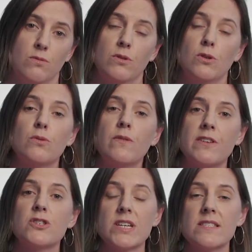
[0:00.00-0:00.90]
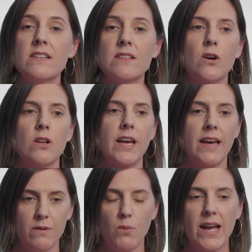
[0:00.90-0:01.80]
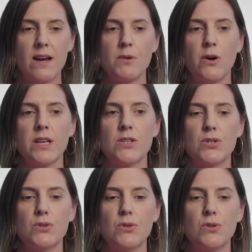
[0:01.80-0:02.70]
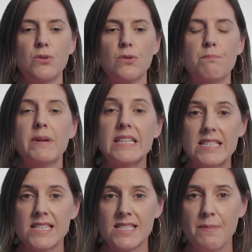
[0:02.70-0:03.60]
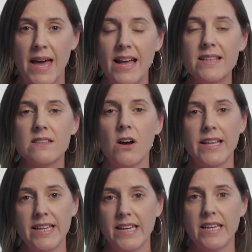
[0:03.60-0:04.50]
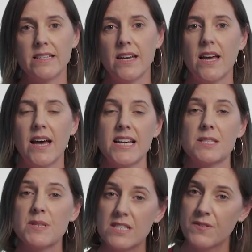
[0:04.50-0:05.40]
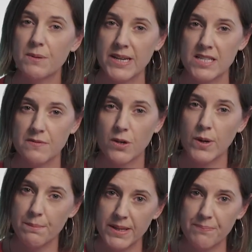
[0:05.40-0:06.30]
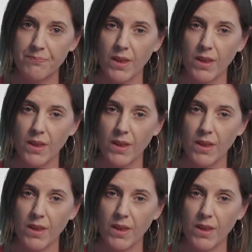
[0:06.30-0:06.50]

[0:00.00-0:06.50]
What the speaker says: you've addressed it and gone, okay, the way I'm going to meet this demand is I need a specific piece of equipment